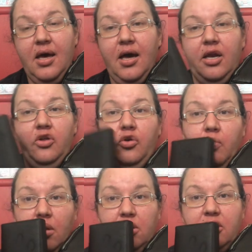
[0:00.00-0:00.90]
and a new
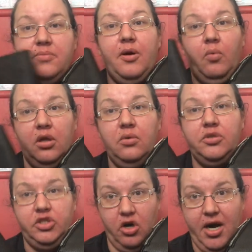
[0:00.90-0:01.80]
wallet because my wallet
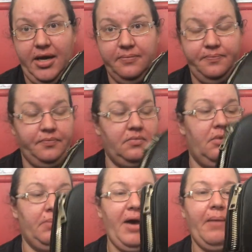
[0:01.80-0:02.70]
was dying.
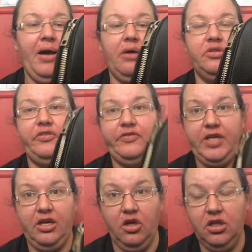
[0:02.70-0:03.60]
The backpack was
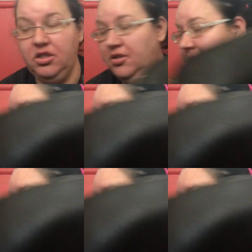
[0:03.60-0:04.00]
$15